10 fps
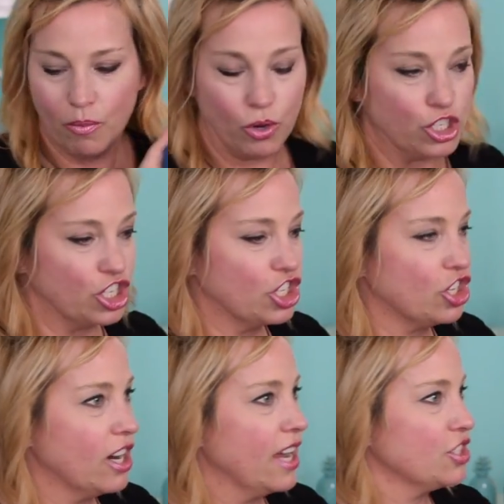Boy, she
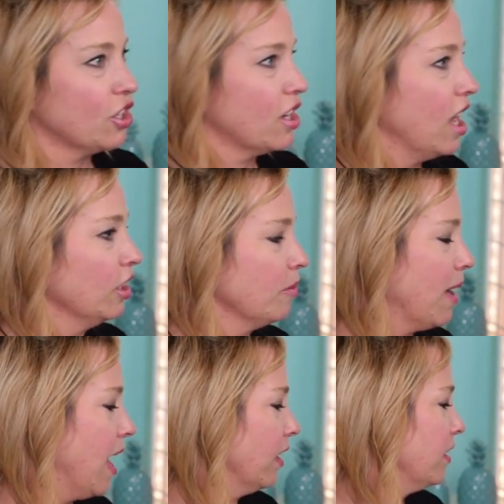sure has your color
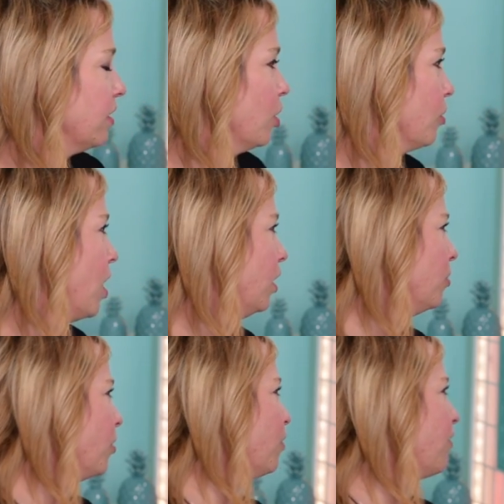palette, your color
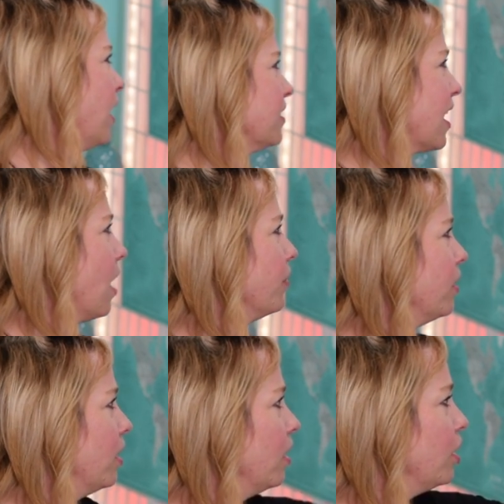profile down.
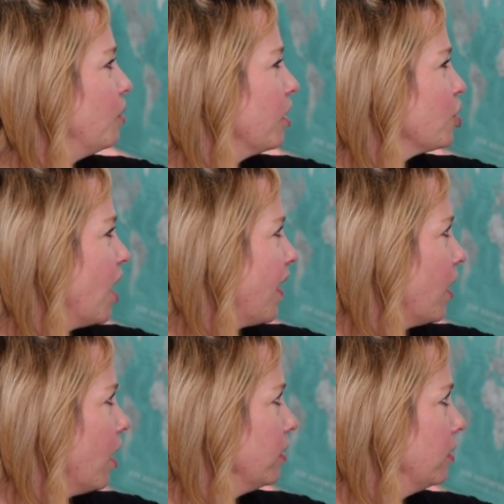You wanna try that on?